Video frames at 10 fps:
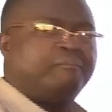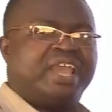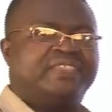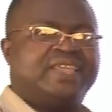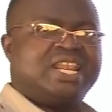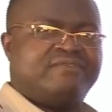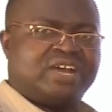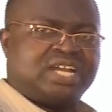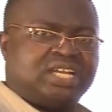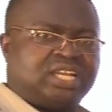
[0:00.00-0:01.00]
by the
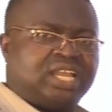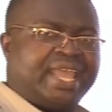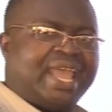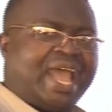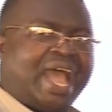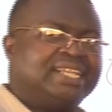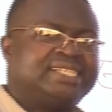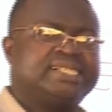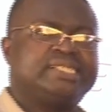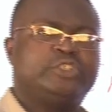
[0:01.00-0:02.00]
liver and
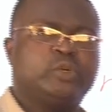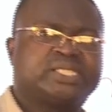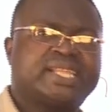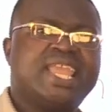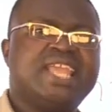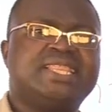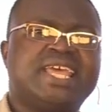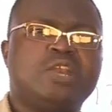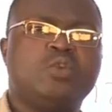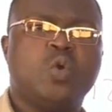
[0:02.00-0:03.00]
it is used in
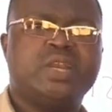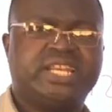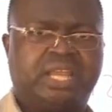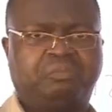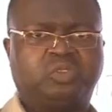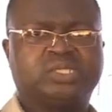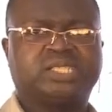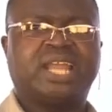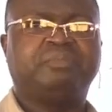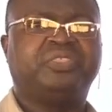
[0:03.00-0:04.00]
the duodenum. Those
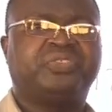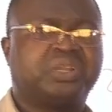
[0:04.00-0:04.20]
can be 3